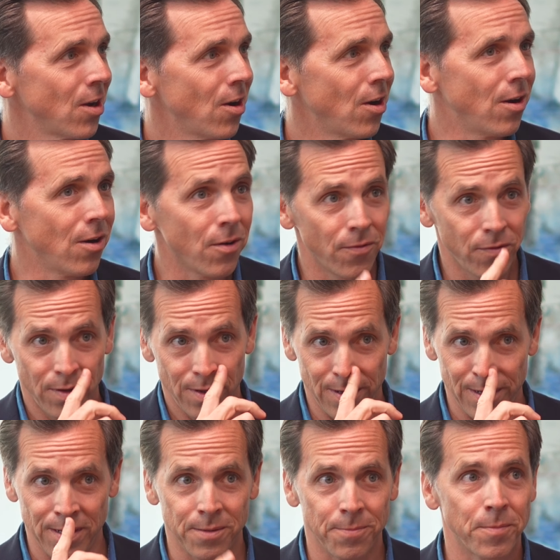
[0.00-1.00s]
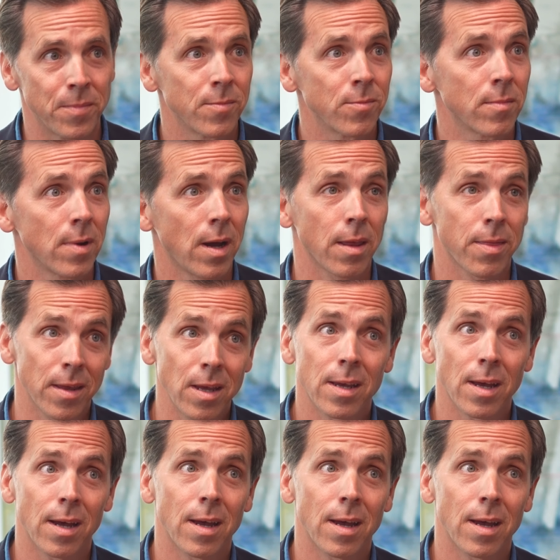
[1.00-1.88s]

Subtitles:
of, I think I